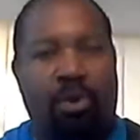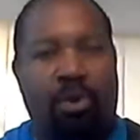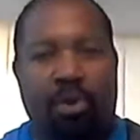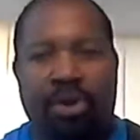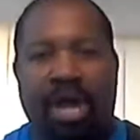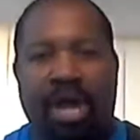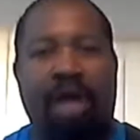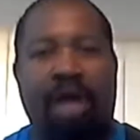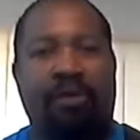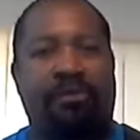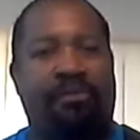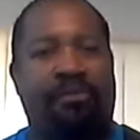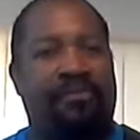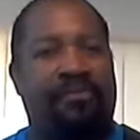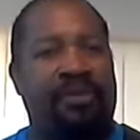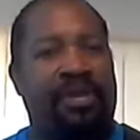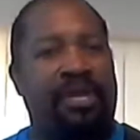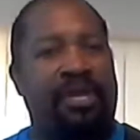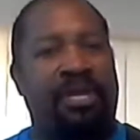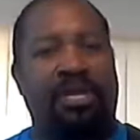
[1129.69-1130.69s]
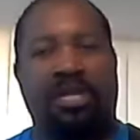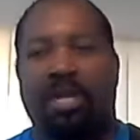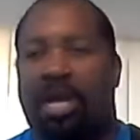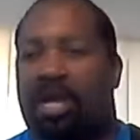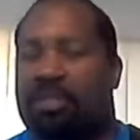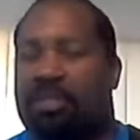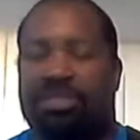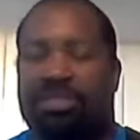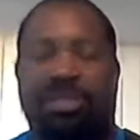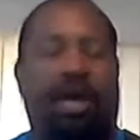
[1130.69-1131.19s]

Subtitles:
choreography,